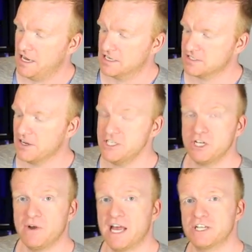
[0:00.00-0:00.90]

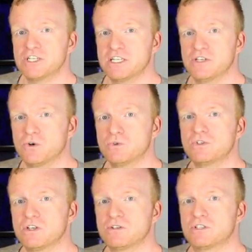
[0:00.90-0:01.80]
Sideshow are actually
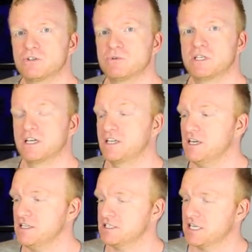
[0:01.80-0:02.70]
also doing
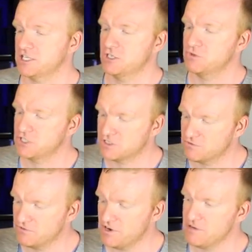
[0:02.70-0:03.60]
another statue which is
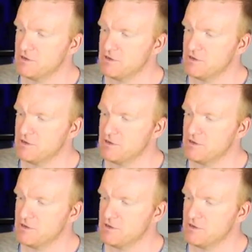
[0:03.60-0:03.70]
very